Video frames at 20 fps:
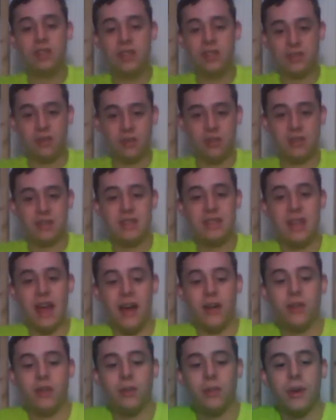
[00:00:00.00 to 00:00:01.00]
So this is
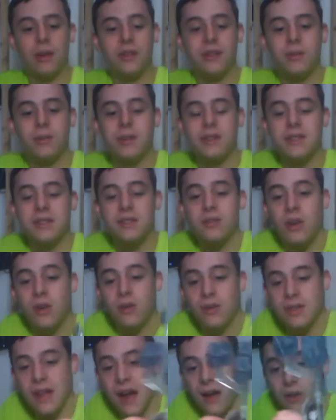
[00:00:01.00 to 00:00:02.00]
Howler Run. The reason you know
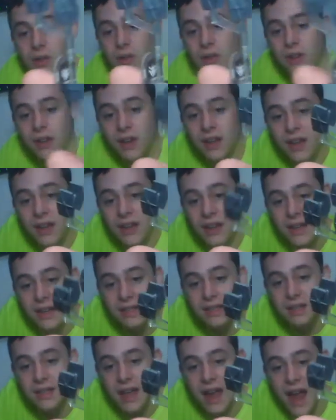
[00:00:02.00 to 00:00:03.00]
it's Howler
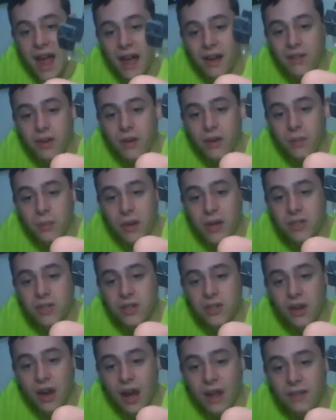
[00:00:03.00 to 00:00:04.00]
is because I have her
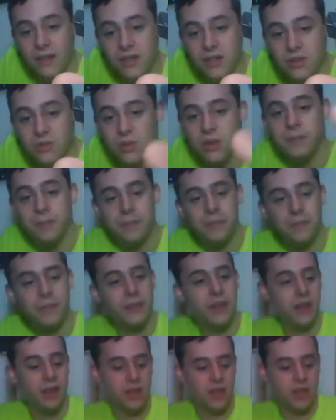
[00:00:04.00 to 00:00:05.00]
picture on this one.
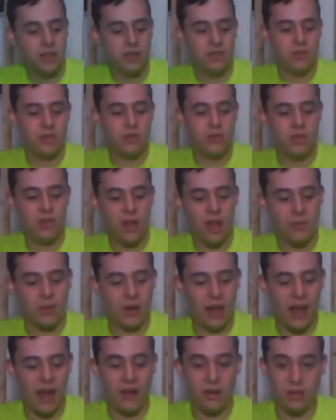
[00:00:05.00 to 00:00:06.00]
So usually I
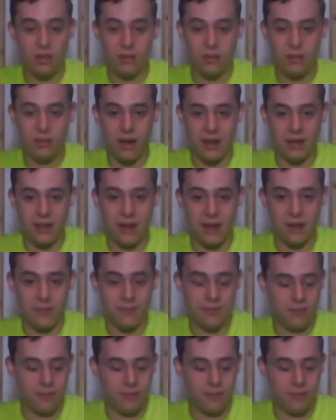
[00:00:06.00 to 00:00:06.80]
put Howler right there,